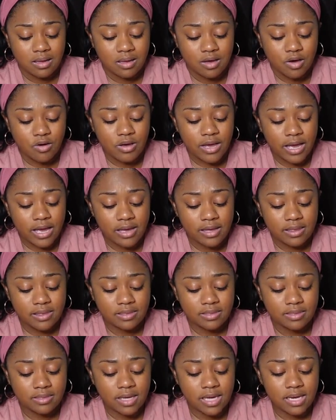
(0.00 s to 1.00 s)
Okay,
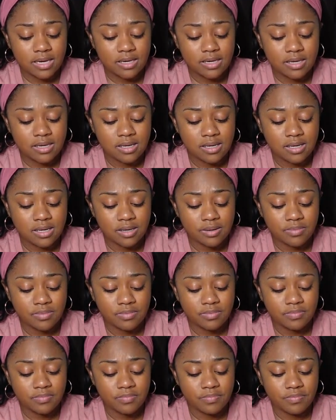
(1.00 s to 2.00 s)
then
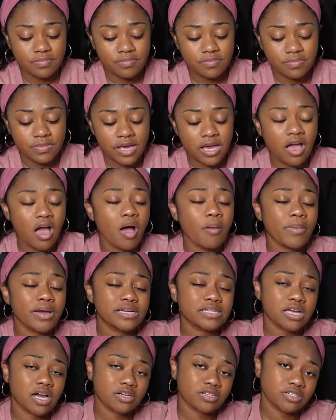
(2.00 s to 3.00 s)
they call my
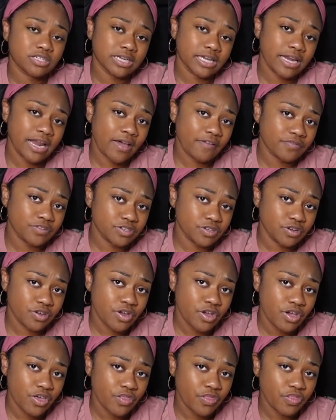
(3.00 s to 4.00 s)
doctor again after
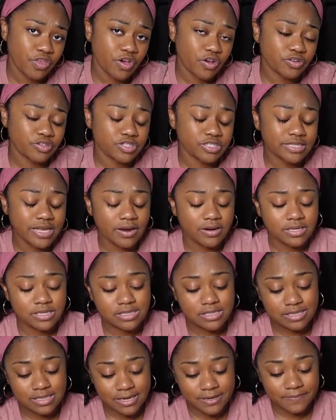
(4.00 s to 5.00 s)
the ultrasound
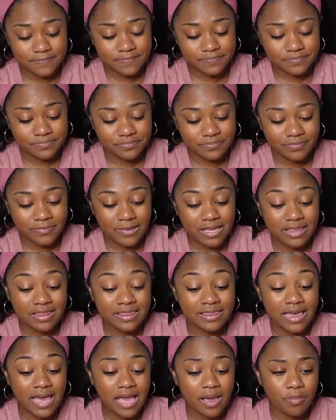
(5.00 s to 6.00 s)
is done.
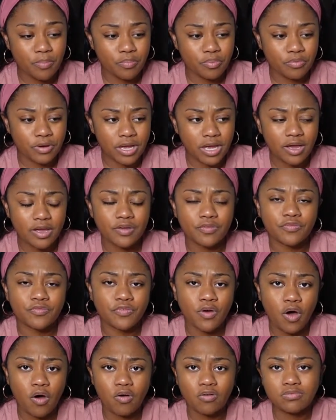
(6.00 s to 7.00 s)
They bring a
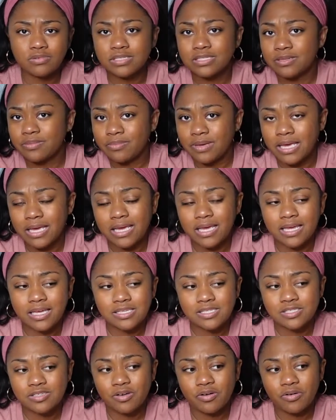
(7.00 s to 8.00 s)
phone to me,
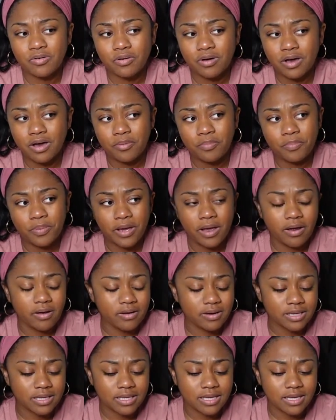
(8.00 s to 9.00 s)
so
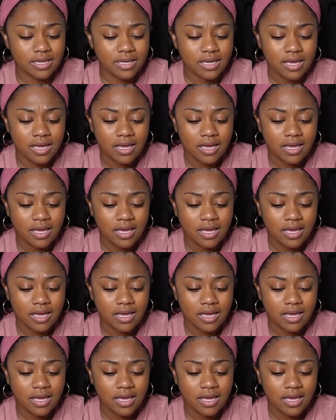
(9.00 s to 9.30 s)
apparently